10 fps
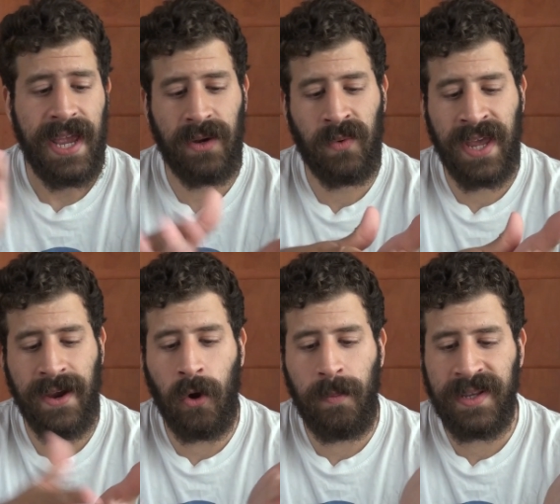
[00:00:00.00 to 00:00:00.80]
And when
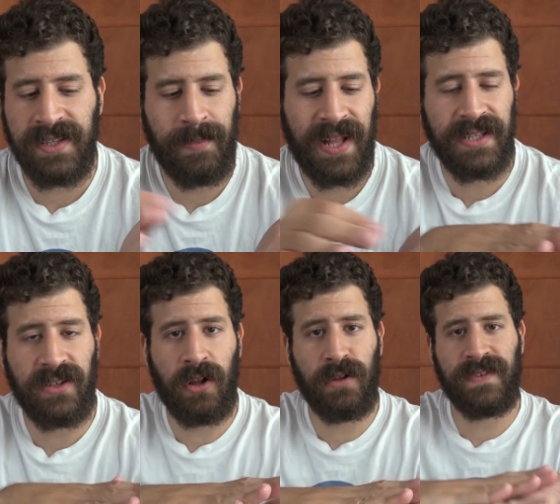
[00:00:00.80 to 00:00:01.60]
I opened the
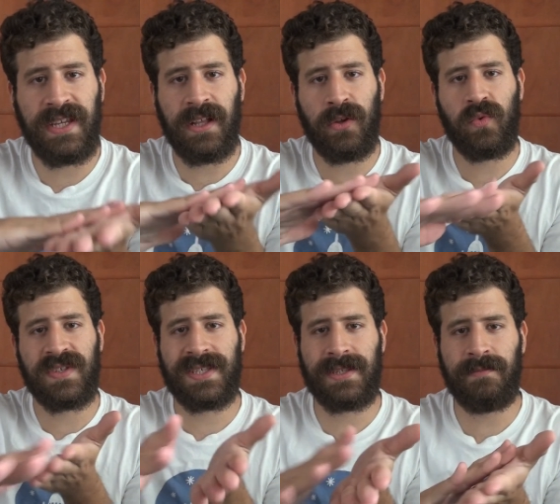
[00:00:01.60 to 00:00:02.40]
palette, all of the yellow
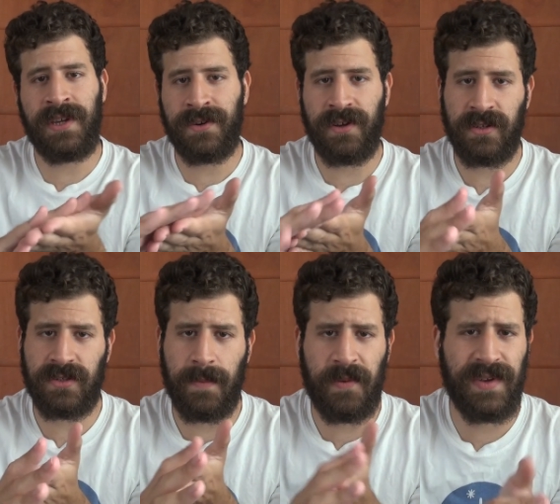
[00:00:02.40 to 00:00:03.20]
was smeared
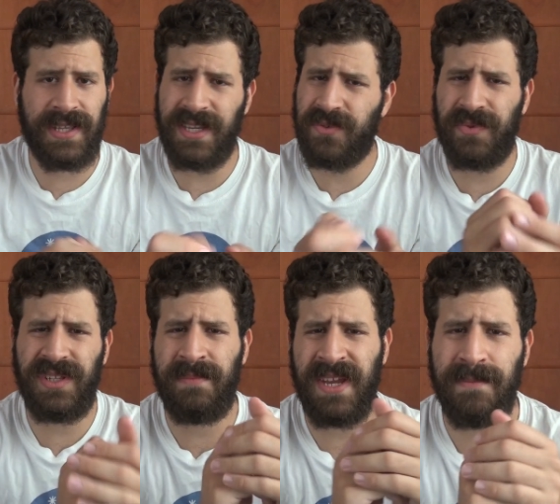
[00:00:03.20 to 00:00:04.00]
on top of it and it
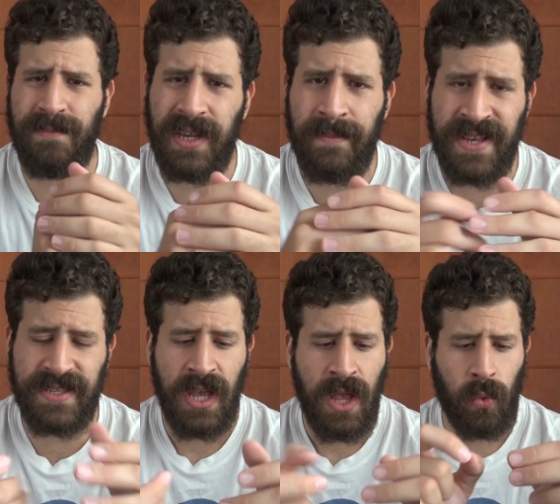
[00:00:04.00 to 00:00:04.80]
really made a big
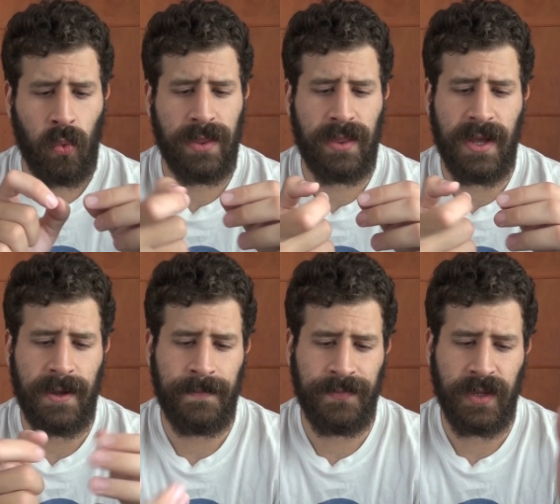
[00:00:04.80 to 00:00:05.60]
mess with,
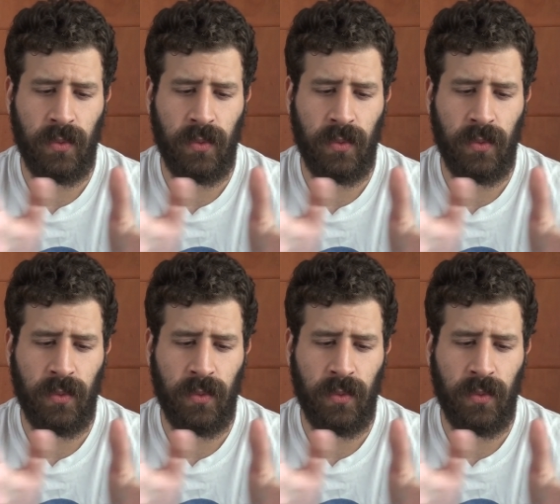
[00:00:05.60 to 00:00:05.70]
um,